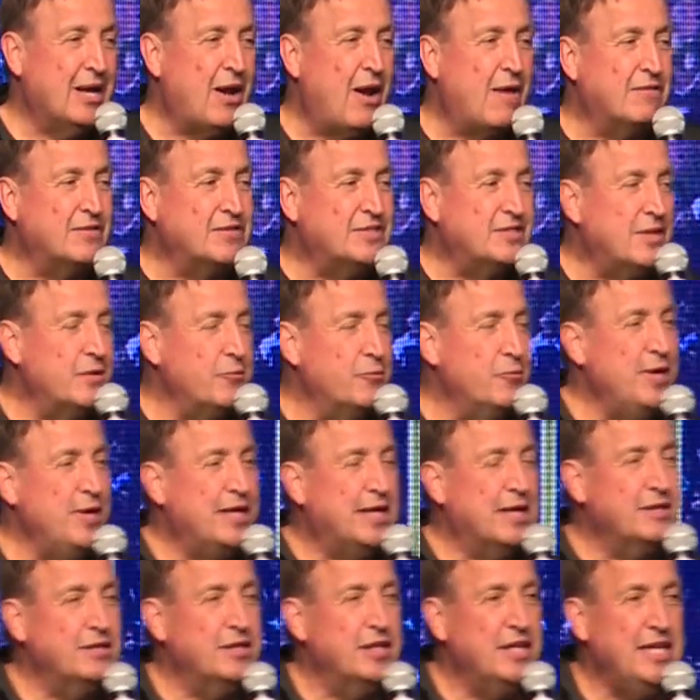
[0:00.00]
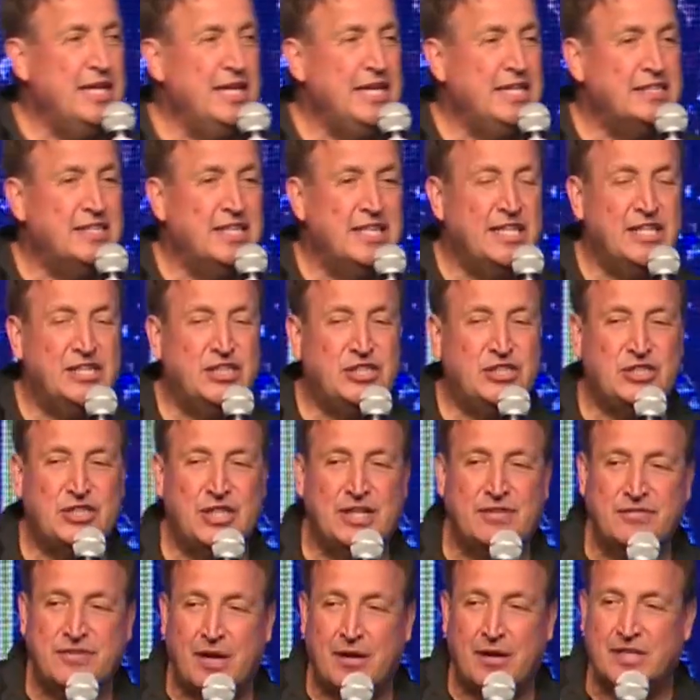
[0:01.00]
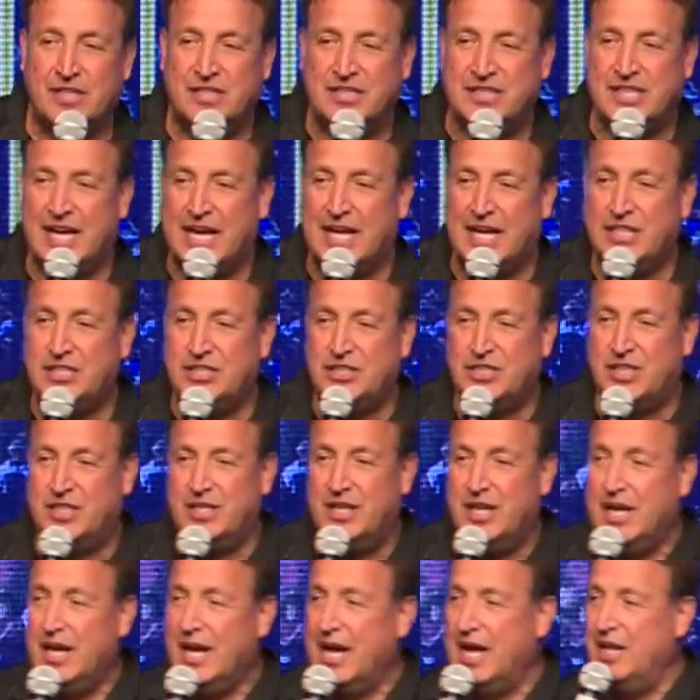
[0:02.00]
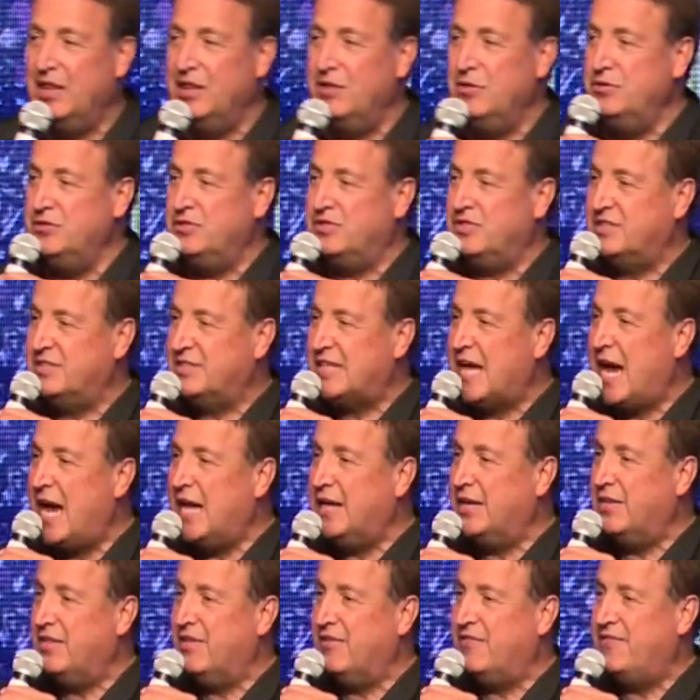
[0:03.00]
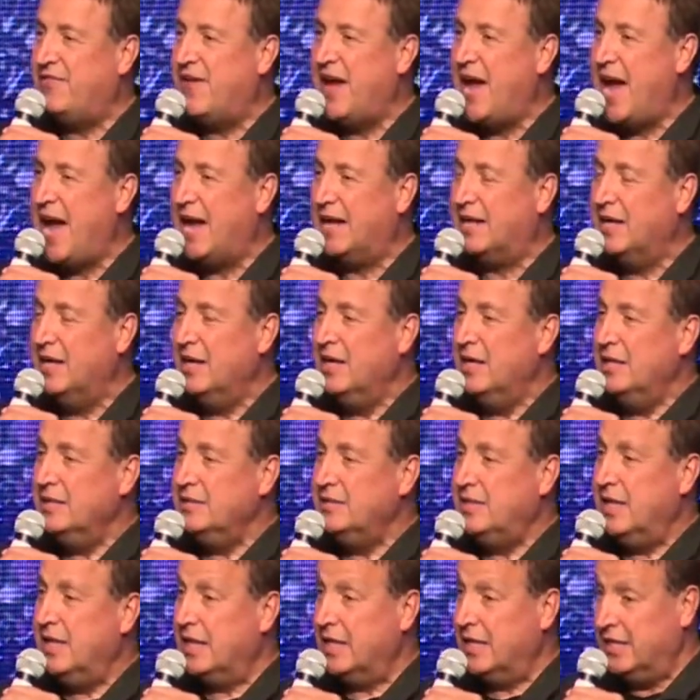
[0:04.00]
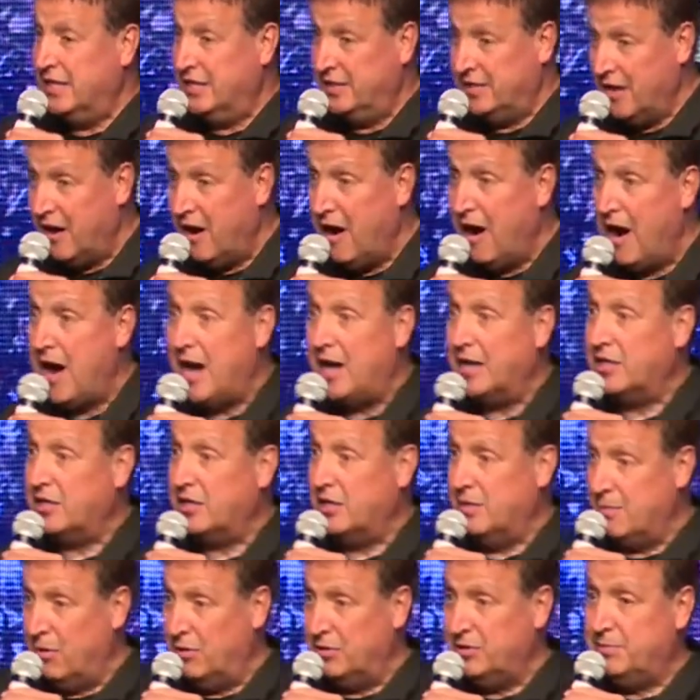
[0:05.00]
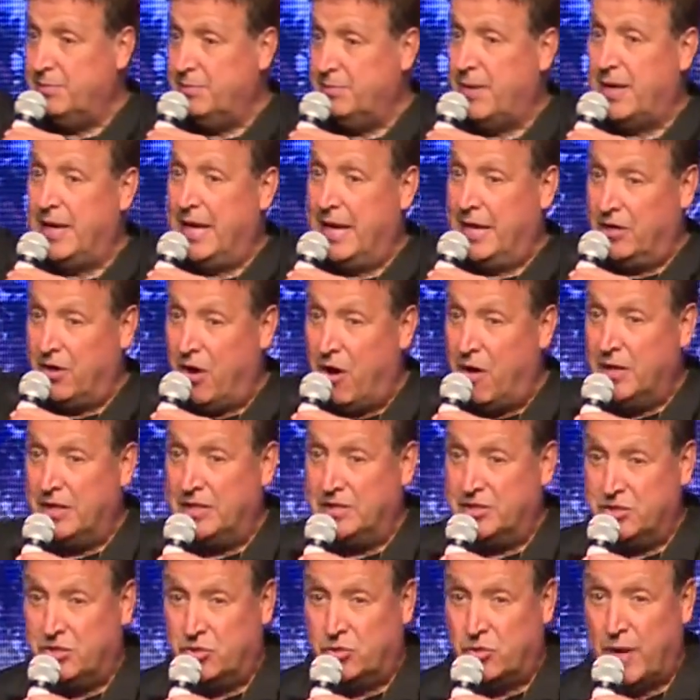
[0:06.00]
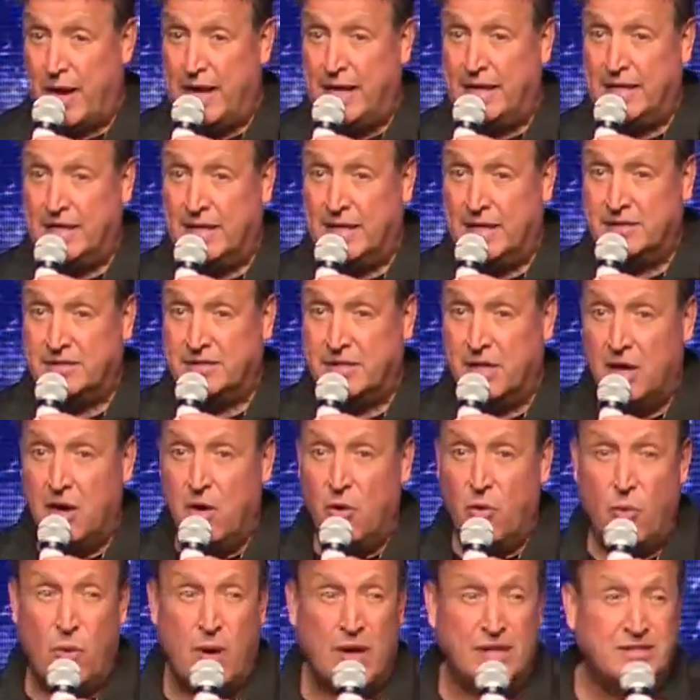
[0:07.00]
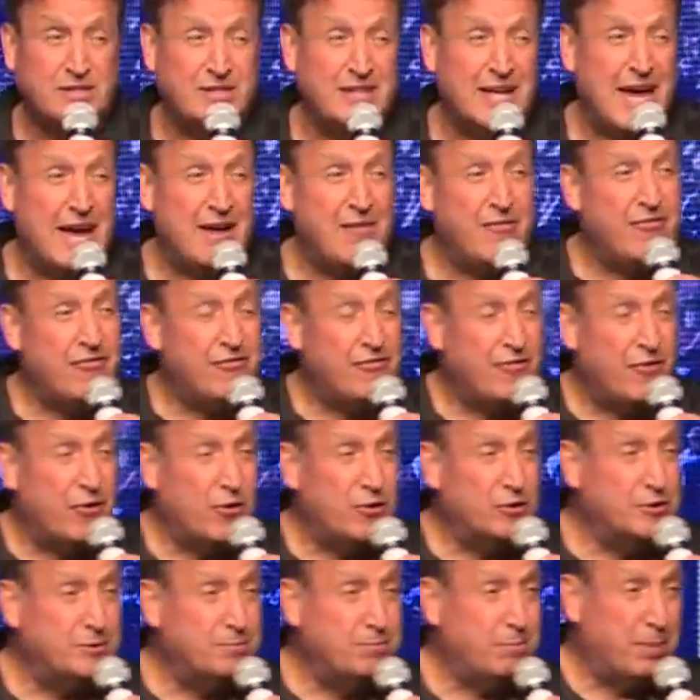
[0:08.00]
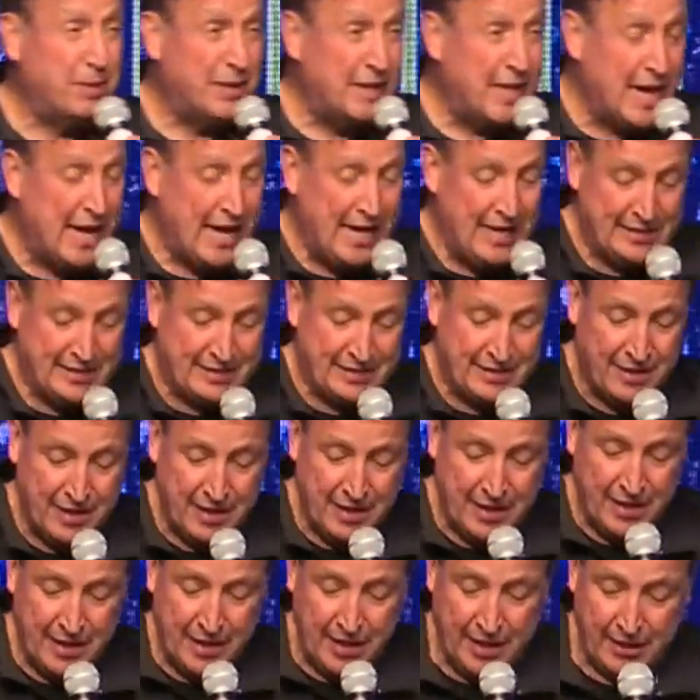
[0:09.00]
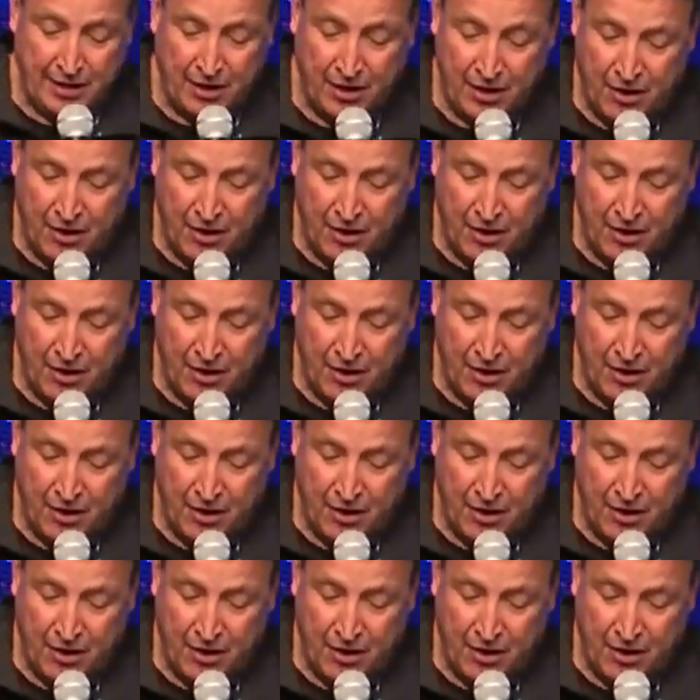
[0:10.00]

all of a sudden, we can easily shift our attention and lose sight of the fact that God, come on, somebody, in all his greatness, wants to have first place in our